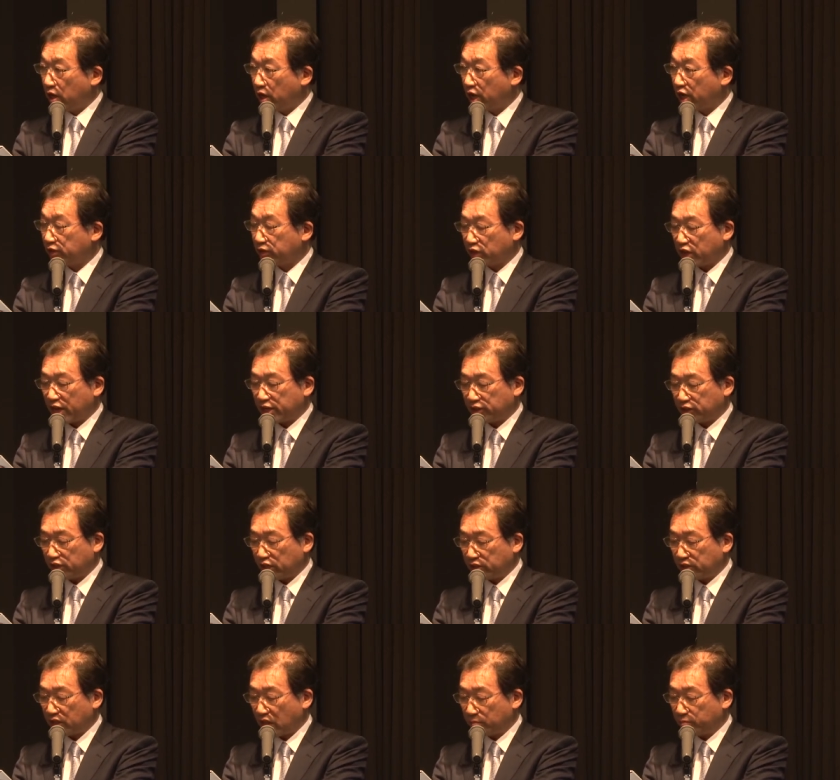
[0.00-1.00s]
Healthcare
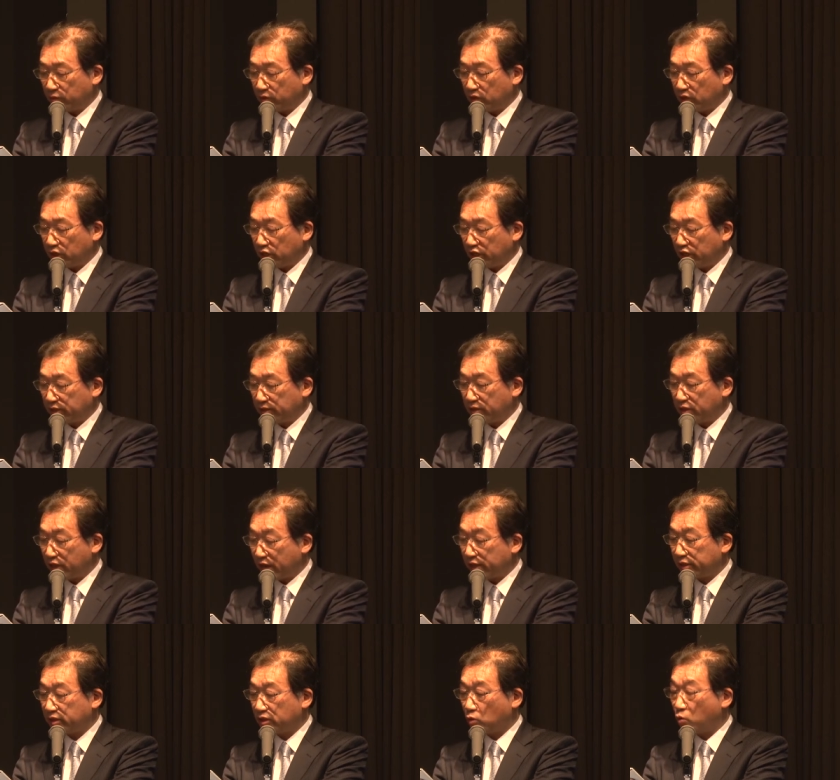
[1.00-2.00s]
system is
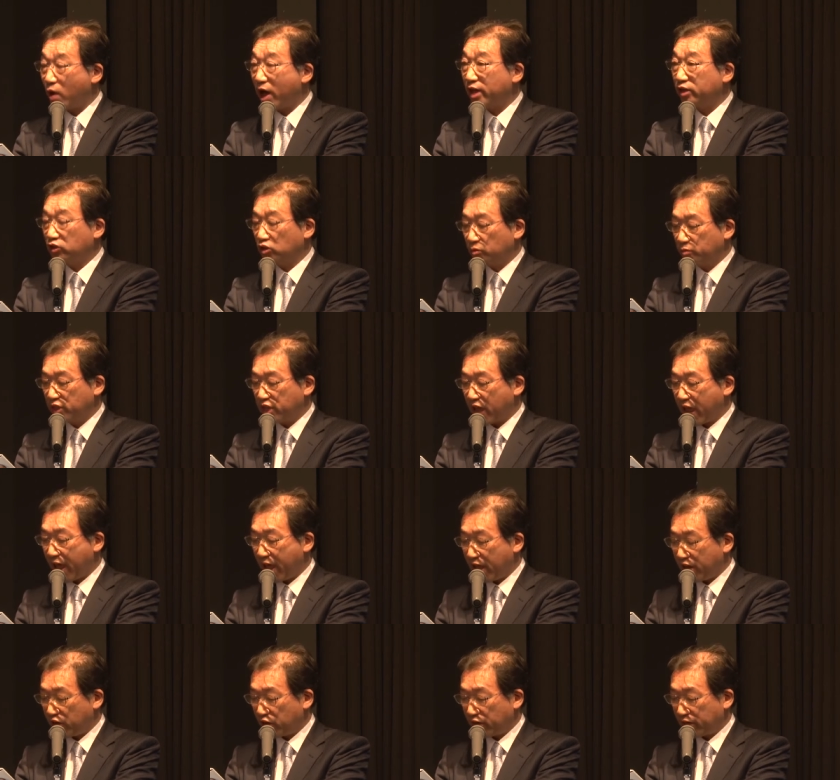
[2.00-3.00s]
thus one of the
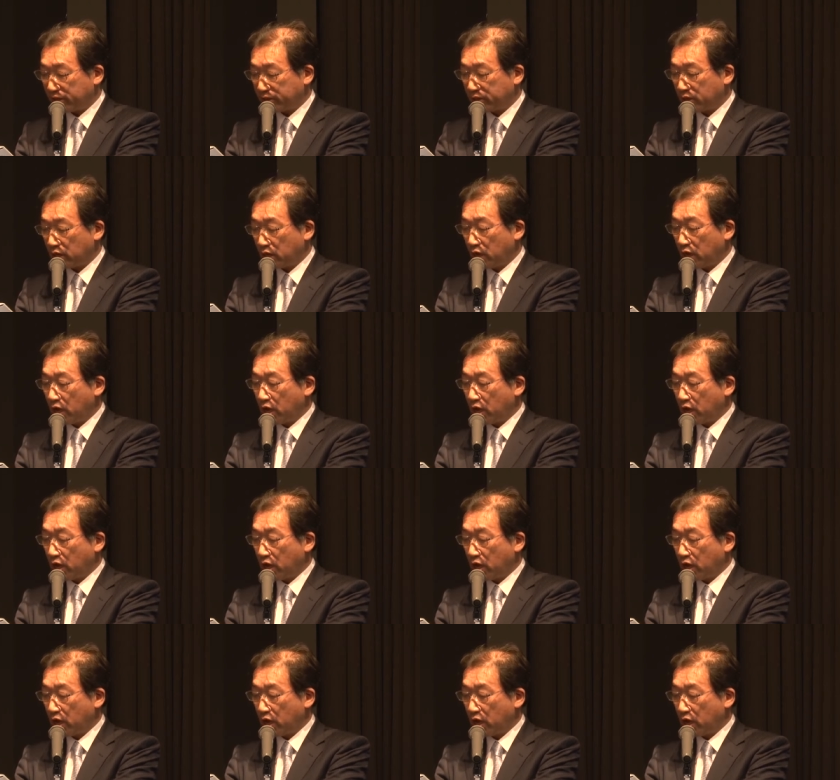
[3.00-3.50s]
areas